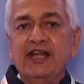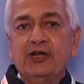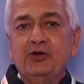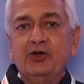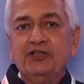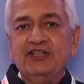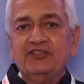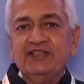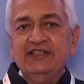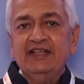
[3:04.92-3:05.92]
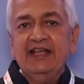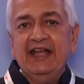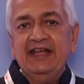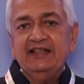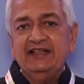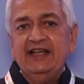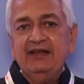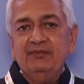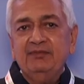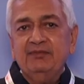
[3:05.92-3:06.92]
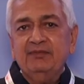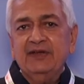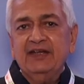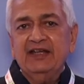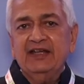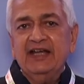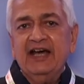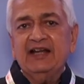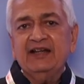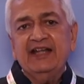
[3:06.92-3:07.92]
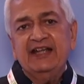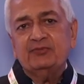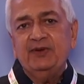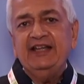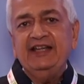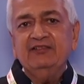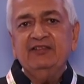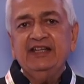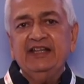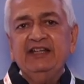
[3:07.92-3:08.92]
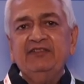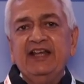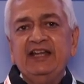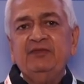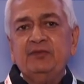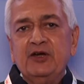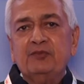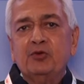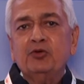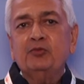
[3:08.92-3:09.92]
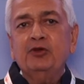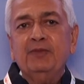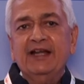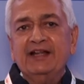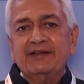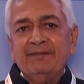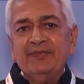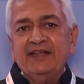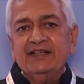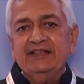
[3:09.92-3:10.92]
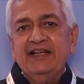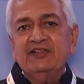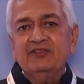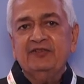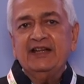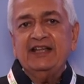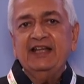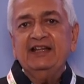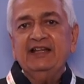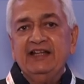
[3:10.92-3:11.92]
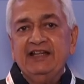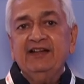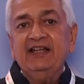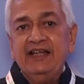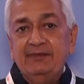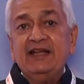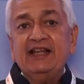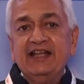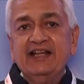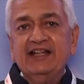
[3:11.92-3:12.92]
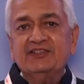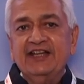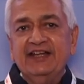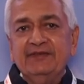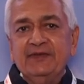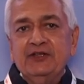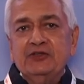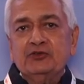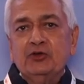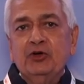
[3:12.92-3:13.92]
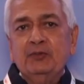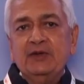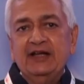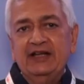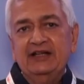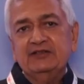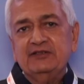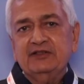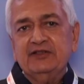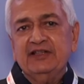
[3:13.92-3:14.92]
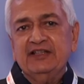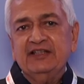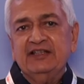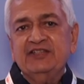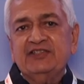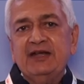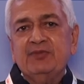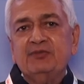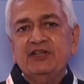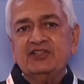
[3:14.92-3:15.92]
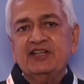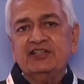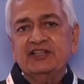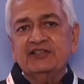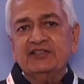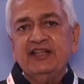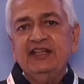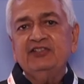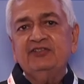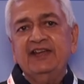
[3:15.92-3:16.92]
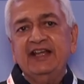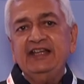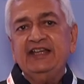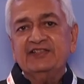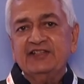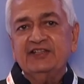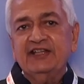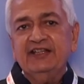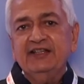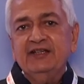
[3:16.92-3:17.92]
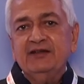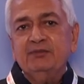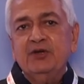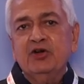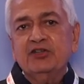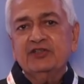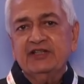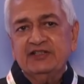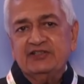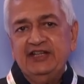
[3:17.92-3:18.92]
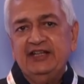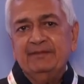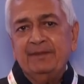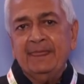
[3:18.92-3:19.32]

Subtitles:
technologies, and they are explaining in a very fruitful manner that one can, even layman can understand. So this type of discussions is very necessary, because see,